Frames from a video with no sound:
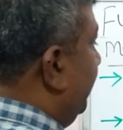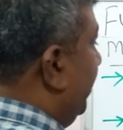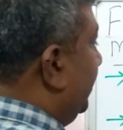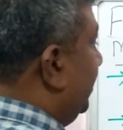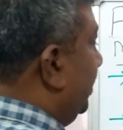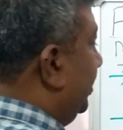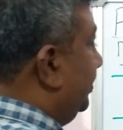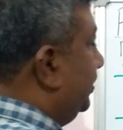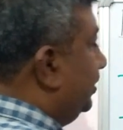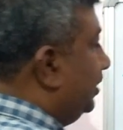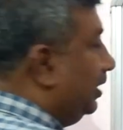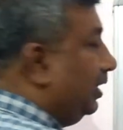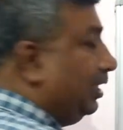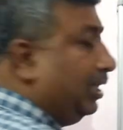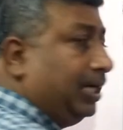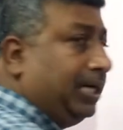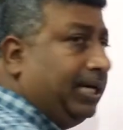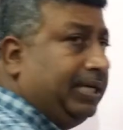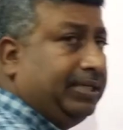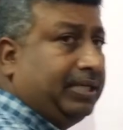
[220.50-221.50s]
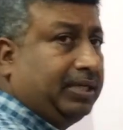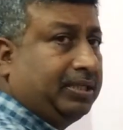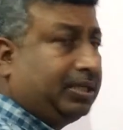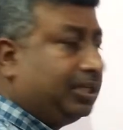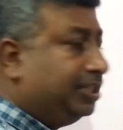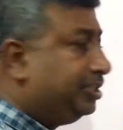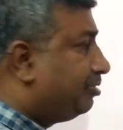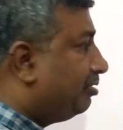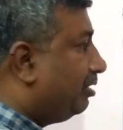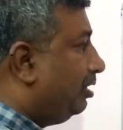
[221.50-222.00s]
methods and the
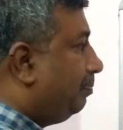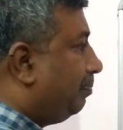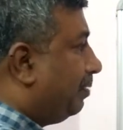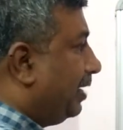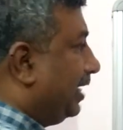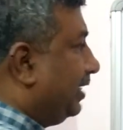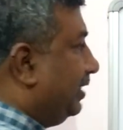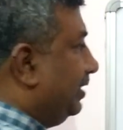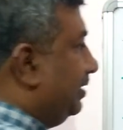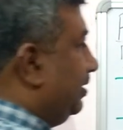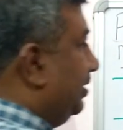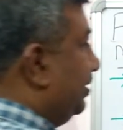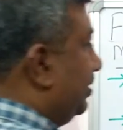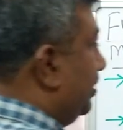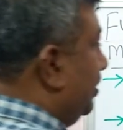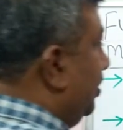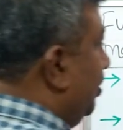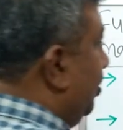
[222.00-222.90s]
cultural practices,